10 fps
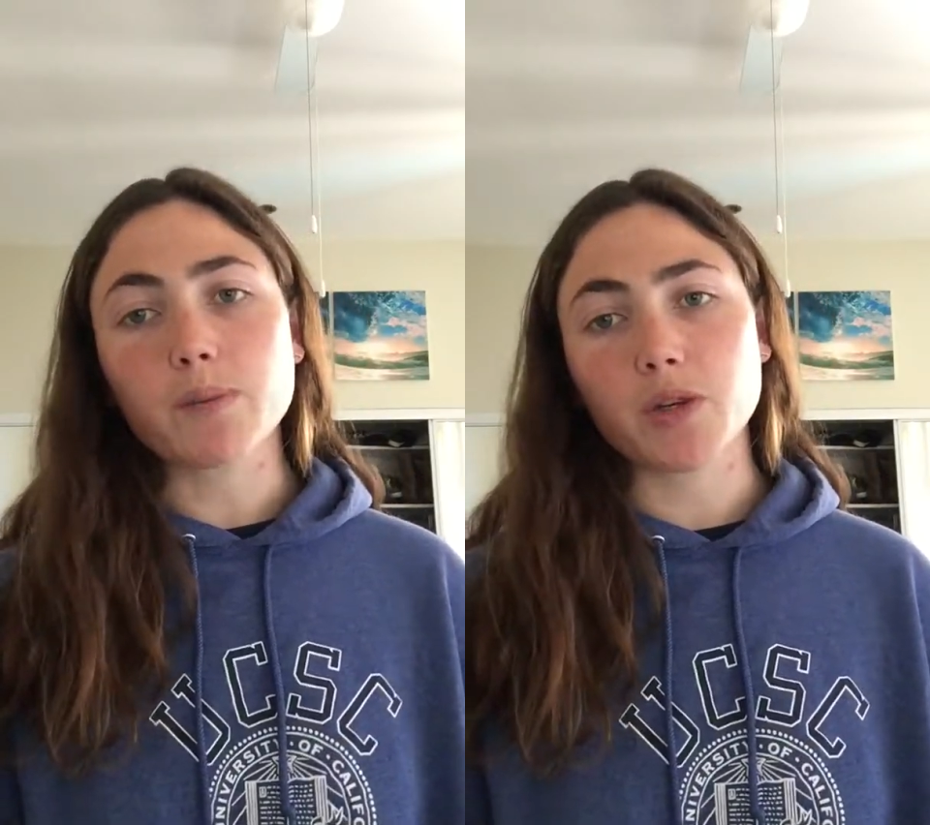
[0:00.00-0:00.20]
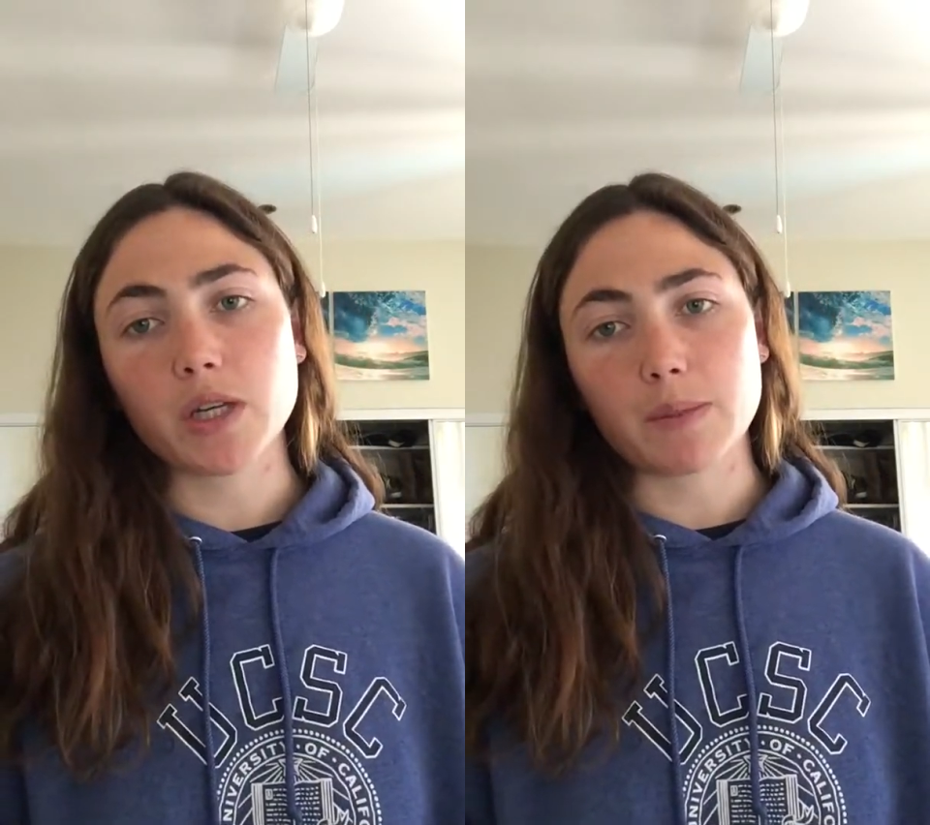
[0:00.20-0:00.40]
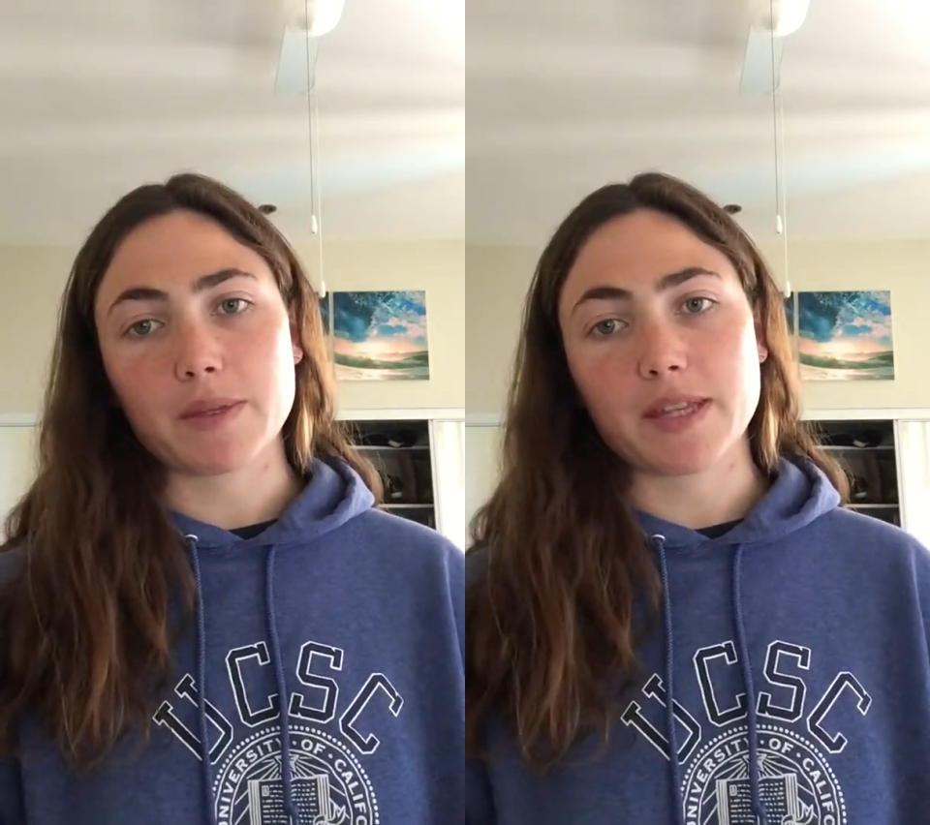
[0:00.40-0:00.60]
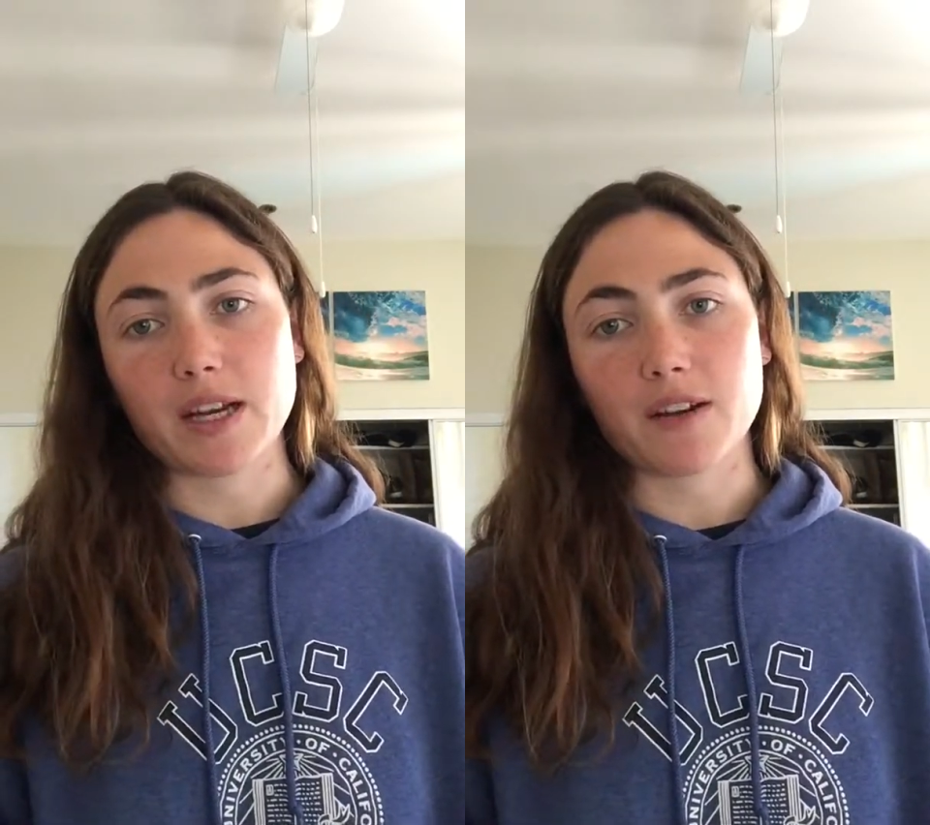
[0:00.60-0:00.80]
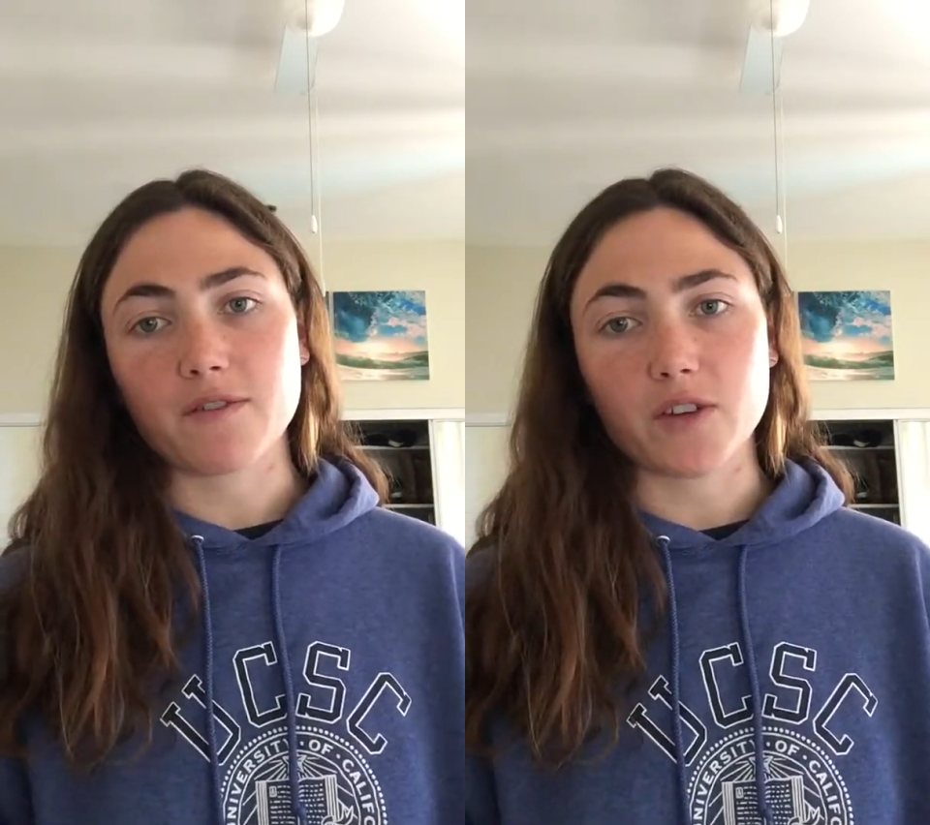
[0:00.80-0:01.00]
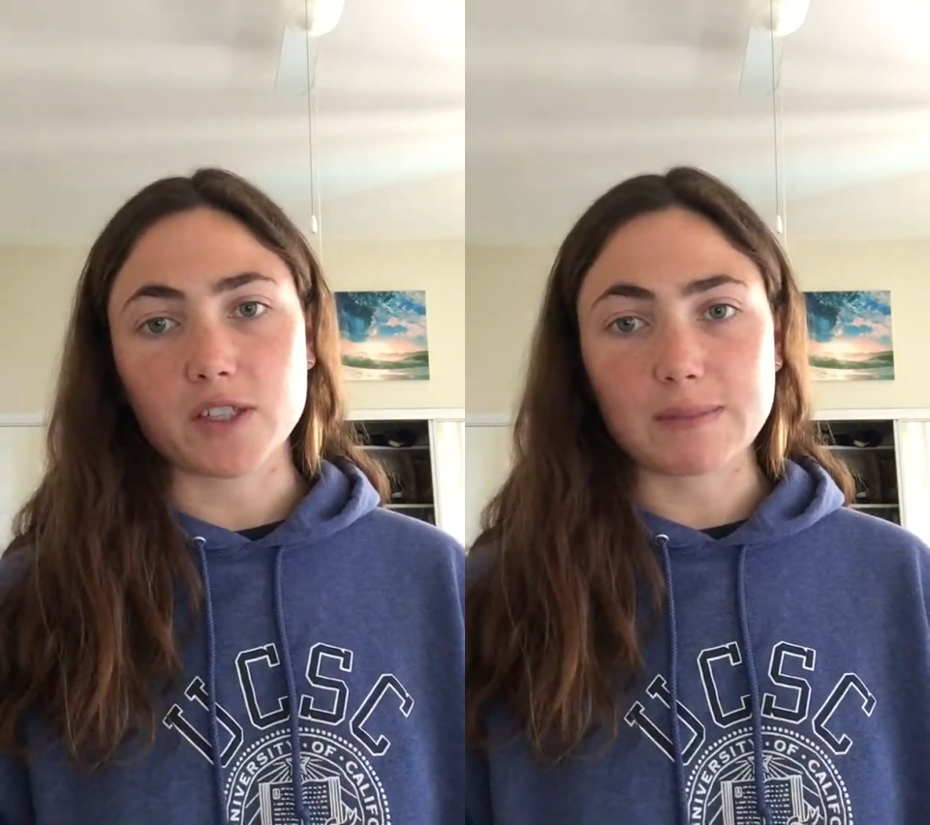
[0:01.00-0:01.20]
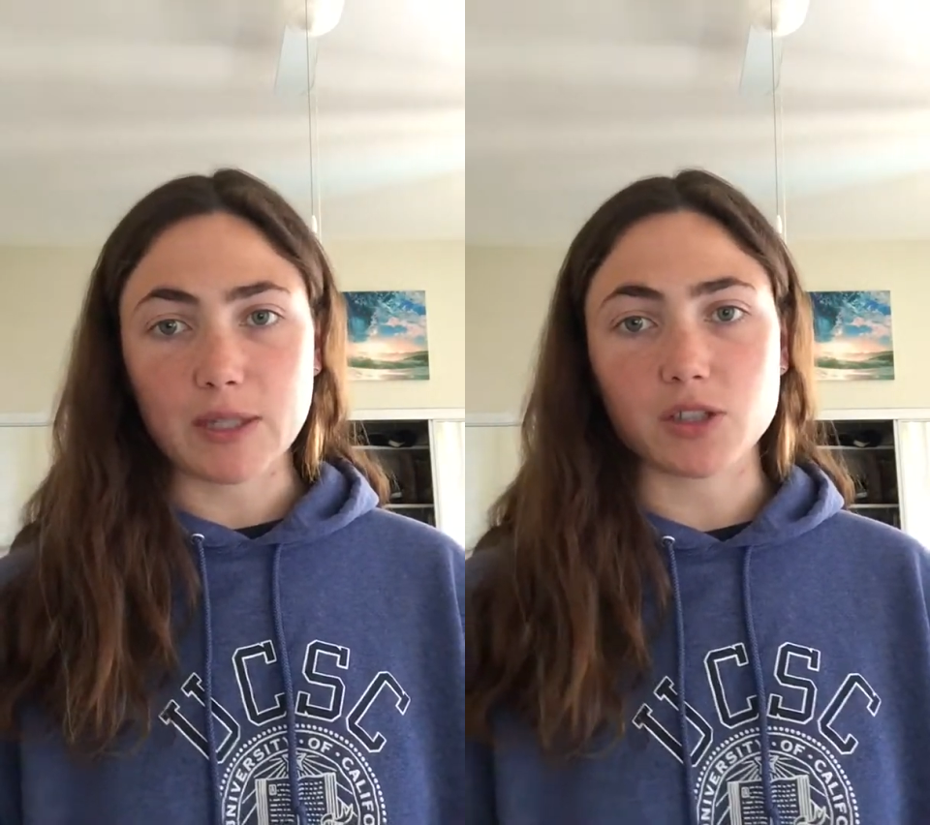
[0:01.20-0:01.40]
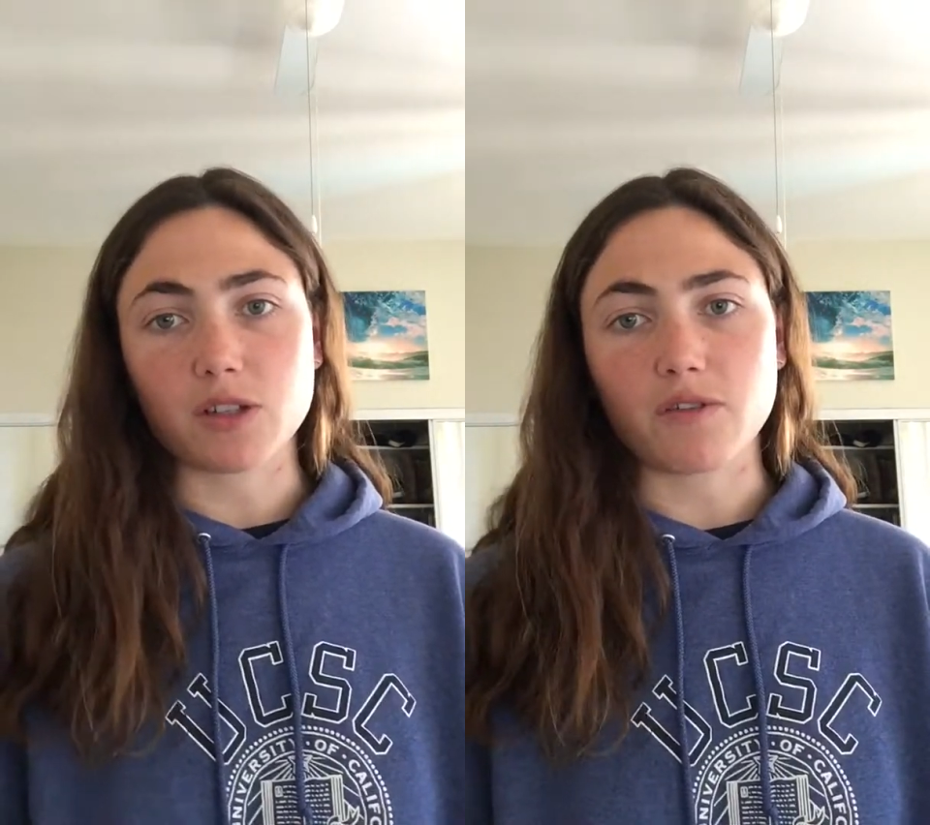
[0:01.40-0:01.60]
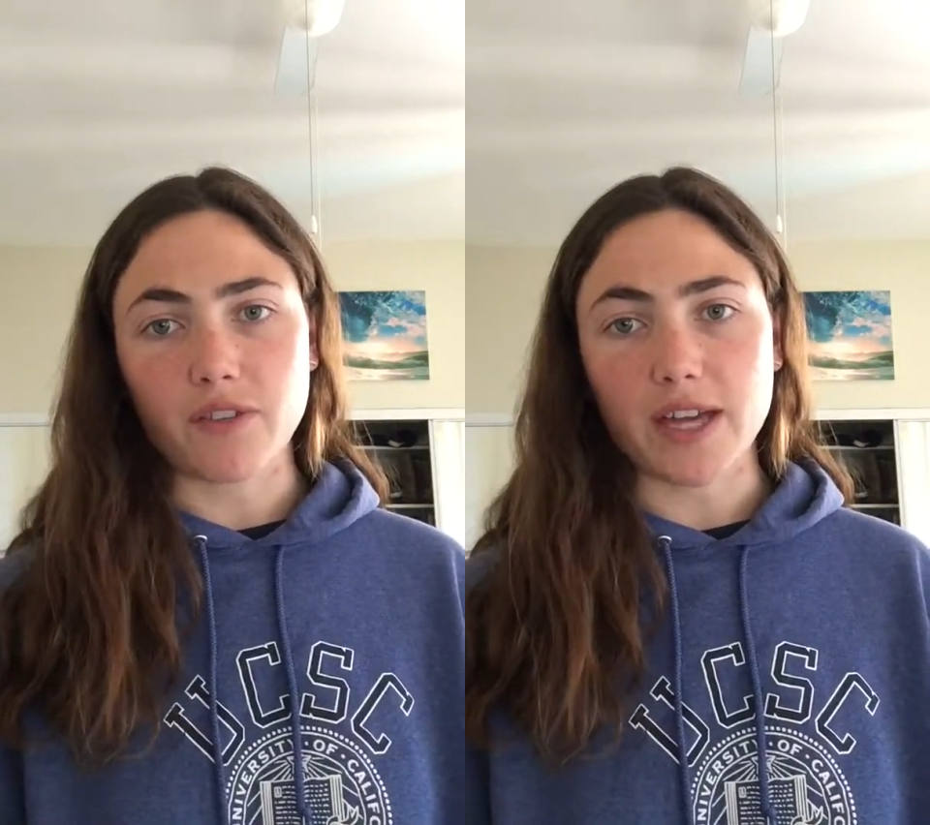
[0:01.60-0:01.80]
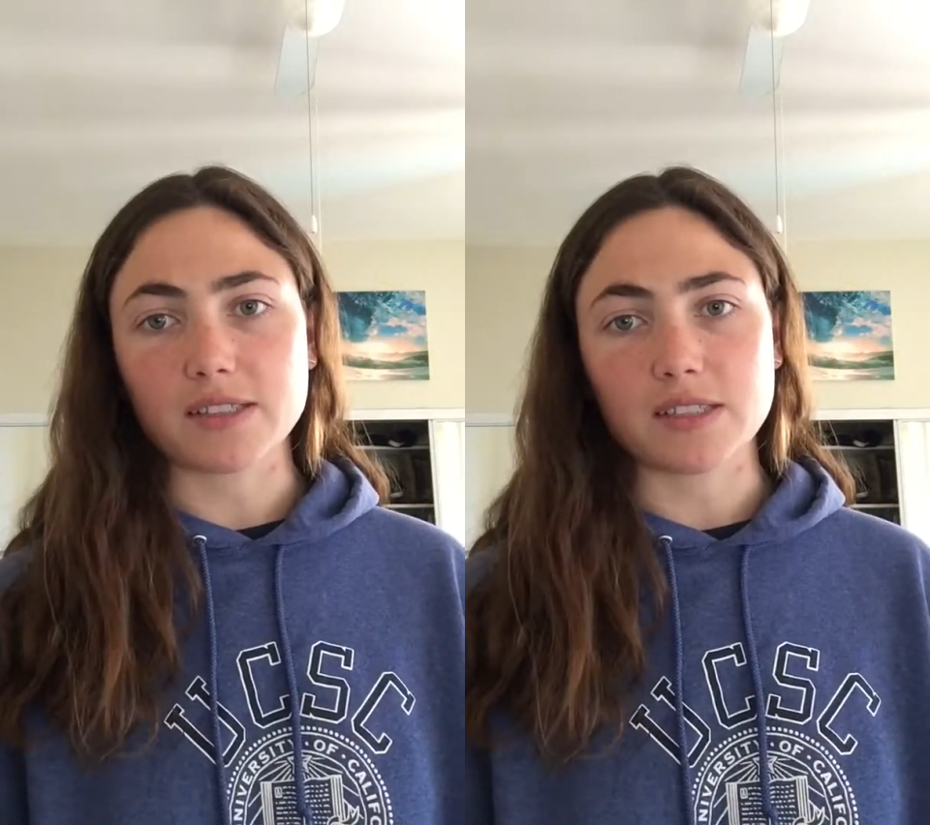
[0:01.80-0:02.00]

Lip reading: putting him in there for special effect,